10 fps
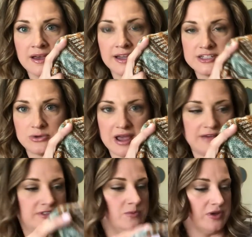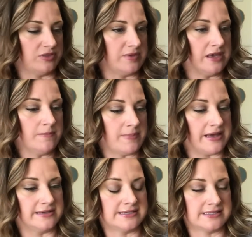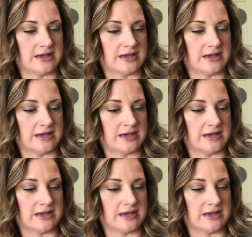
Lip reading: I don't have them with me, but